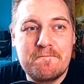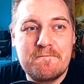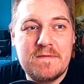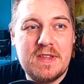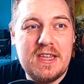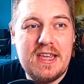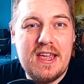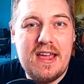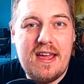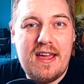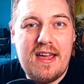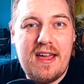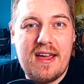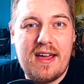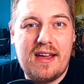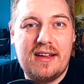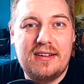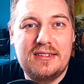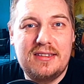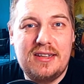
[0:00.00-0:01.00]

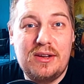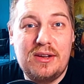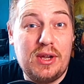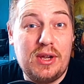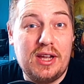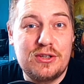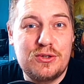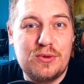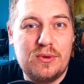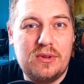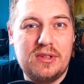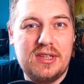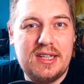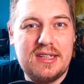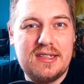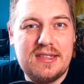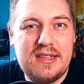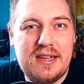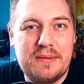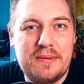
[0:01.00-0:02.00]
yeah, catch you all
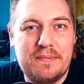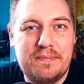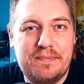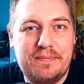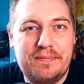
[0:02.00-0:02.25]
next time.